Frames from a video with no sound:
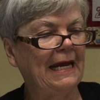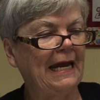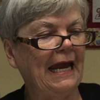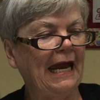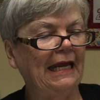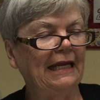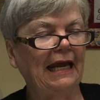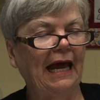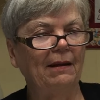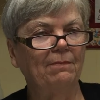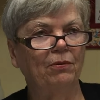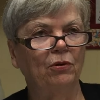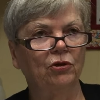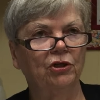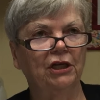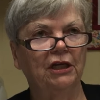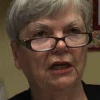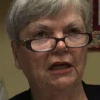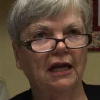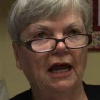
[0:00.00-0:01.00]
and I put
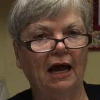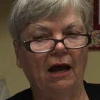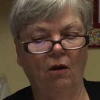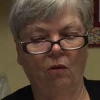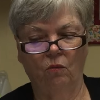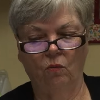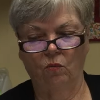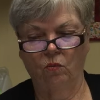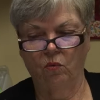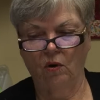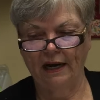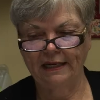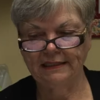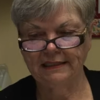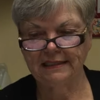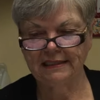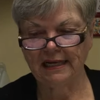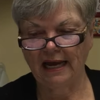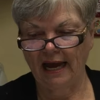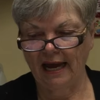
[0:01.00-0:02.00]
it right
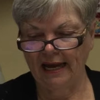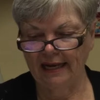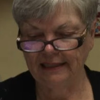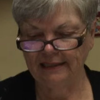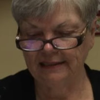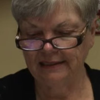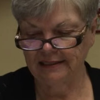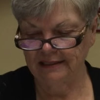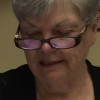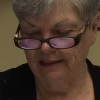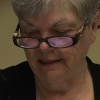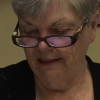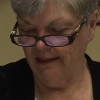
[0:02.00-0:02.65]
sides.